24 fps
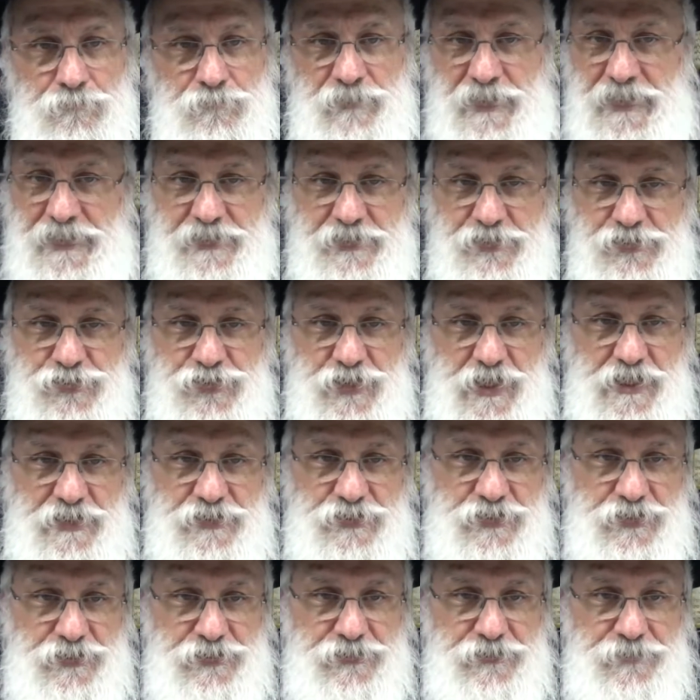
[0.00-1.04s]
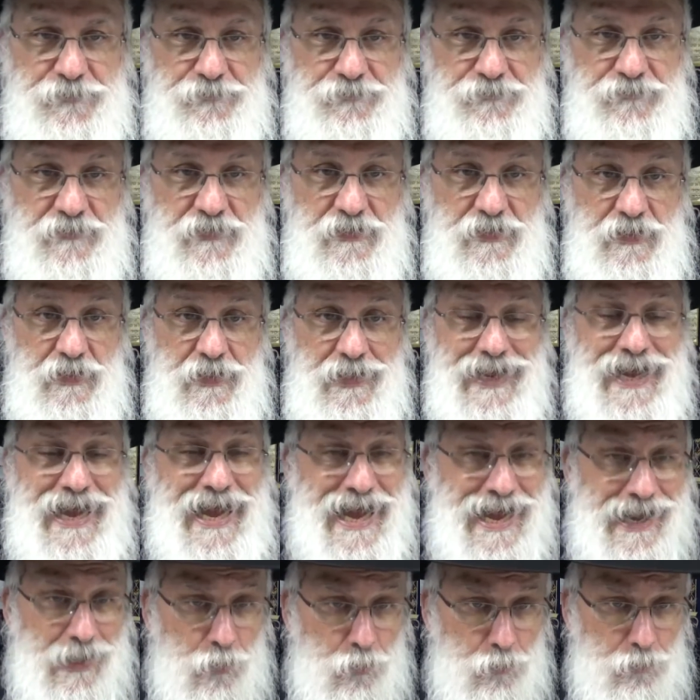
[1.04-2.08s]
they could change it.
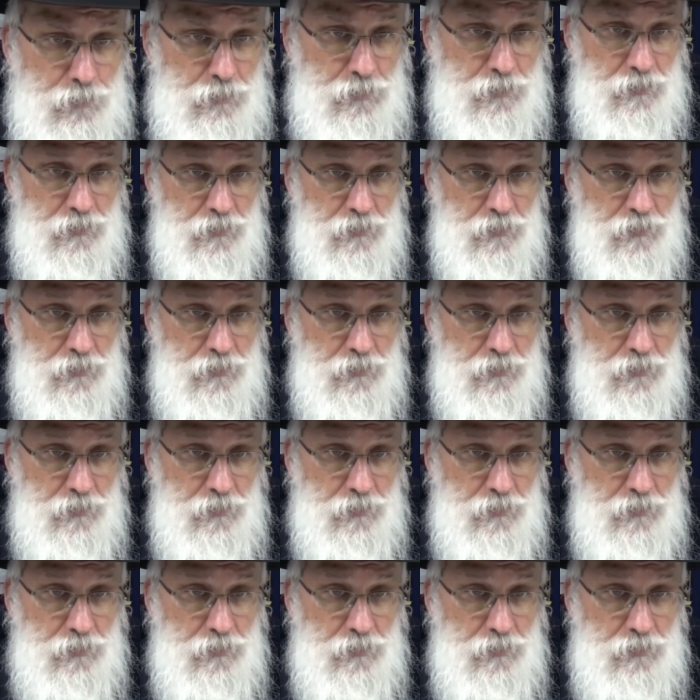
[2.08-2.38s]
How?